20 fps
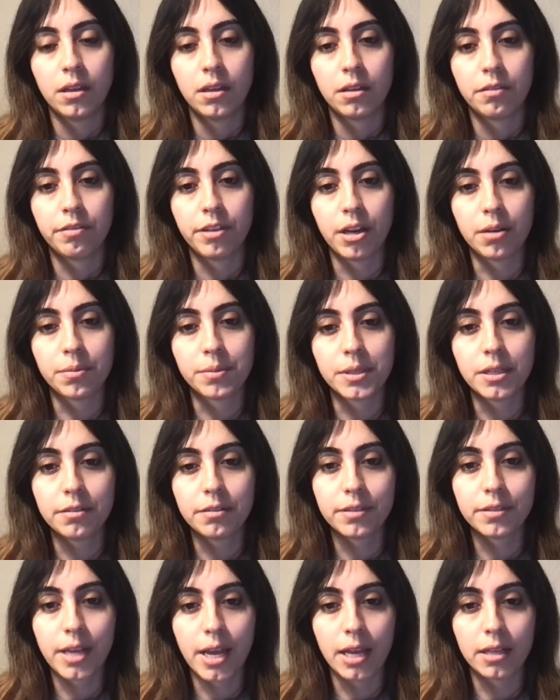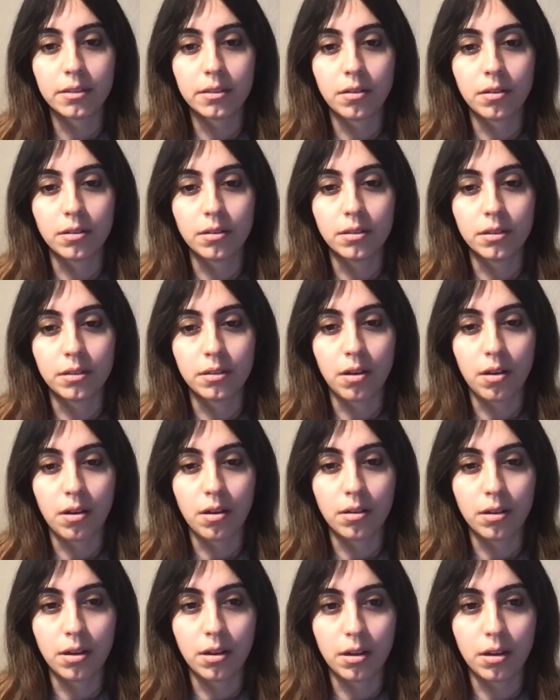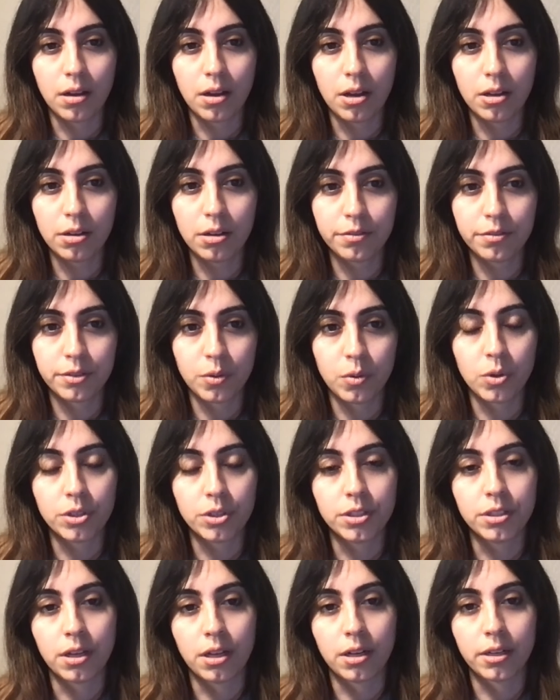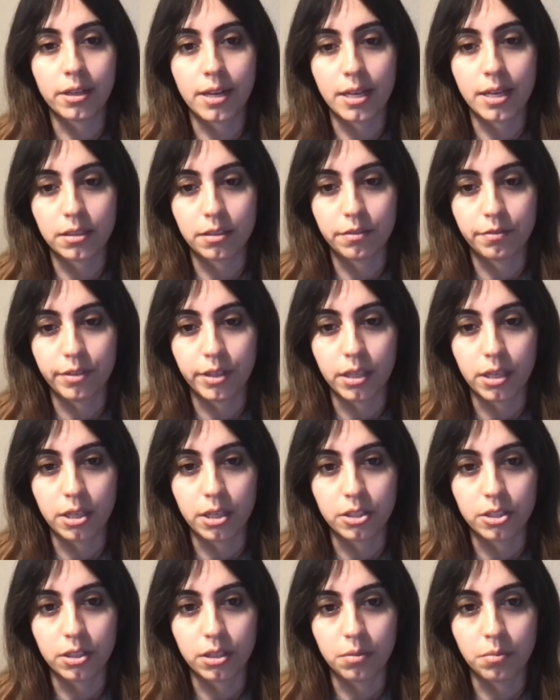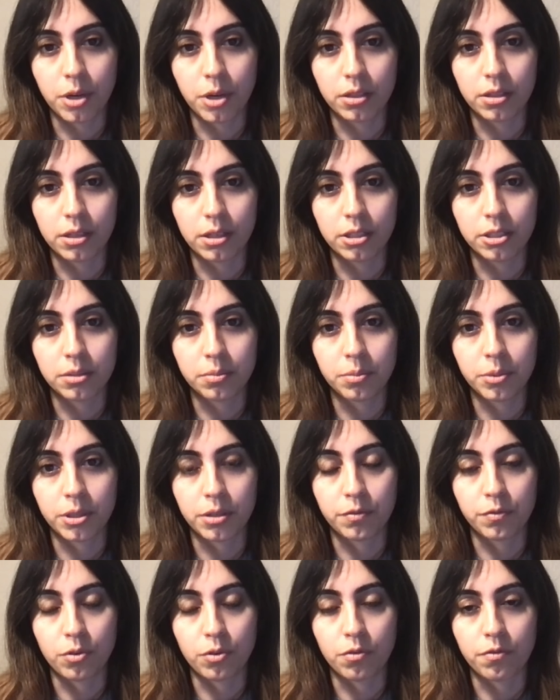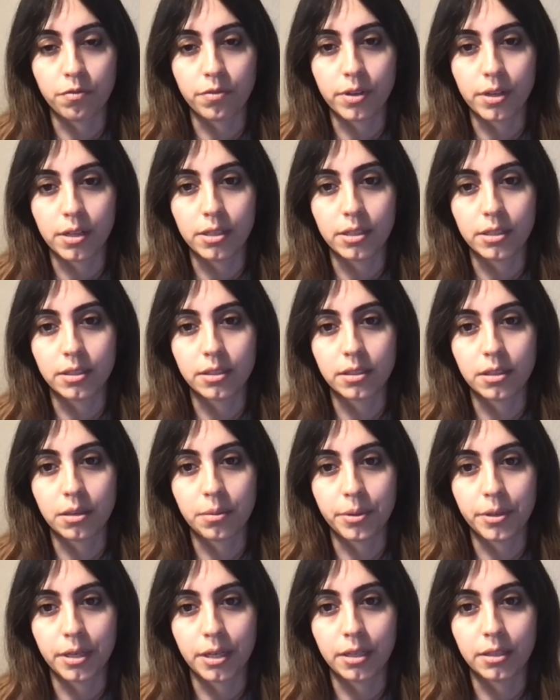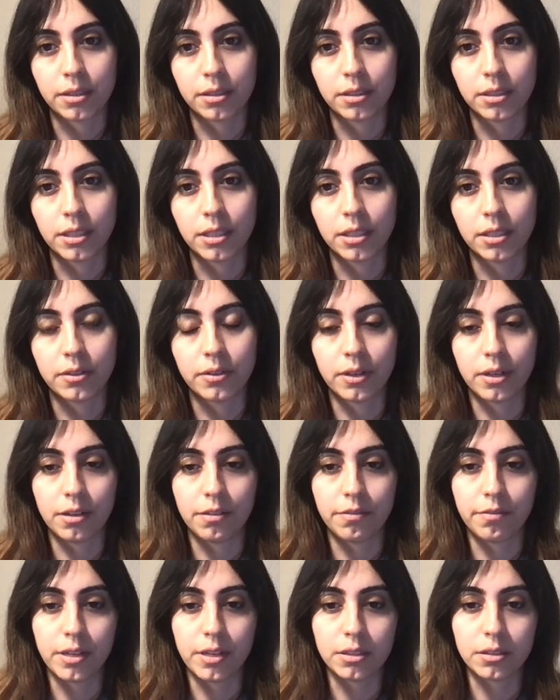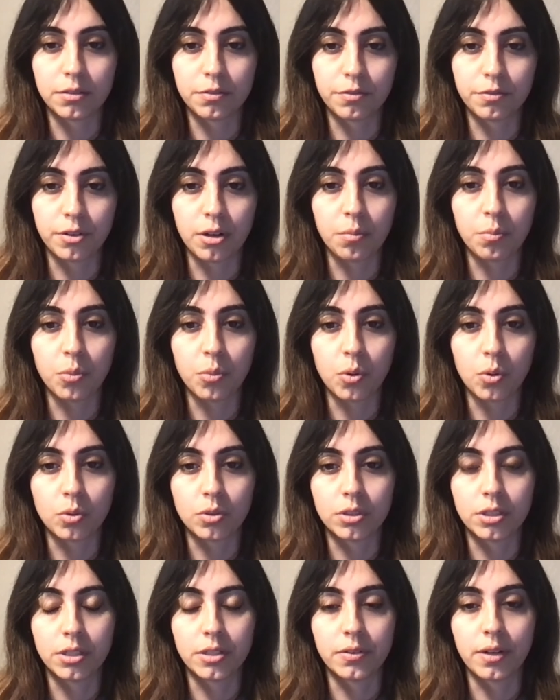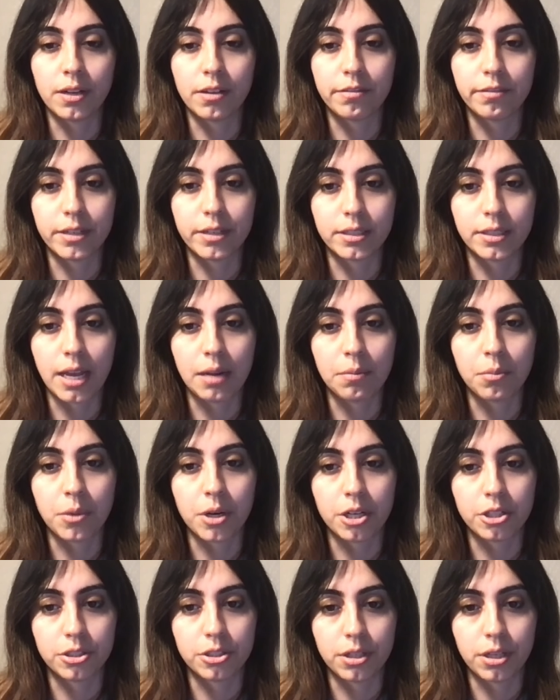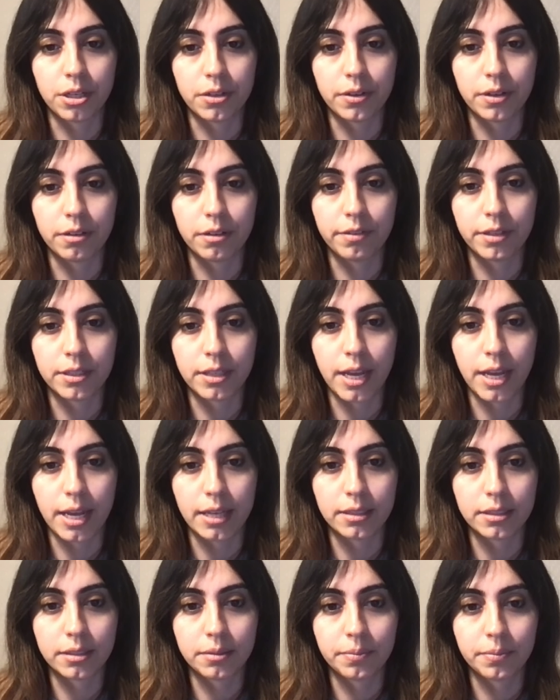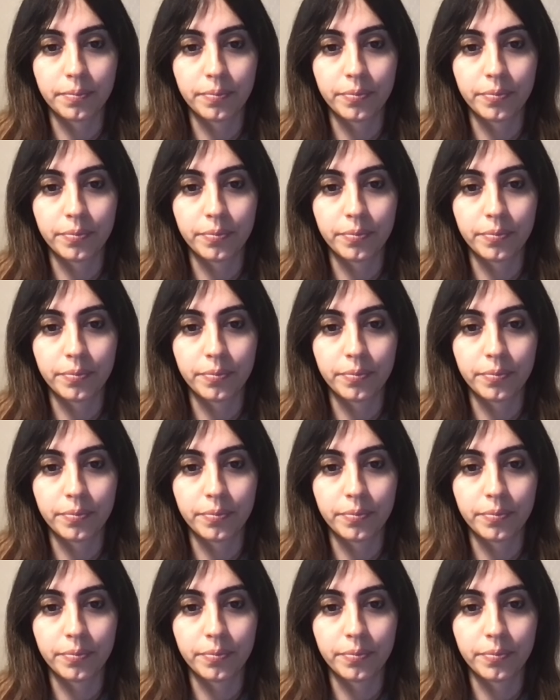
We observed that all of the ordinal classification models perform well in separating relevant from both irrelevant and marginally relevant ads.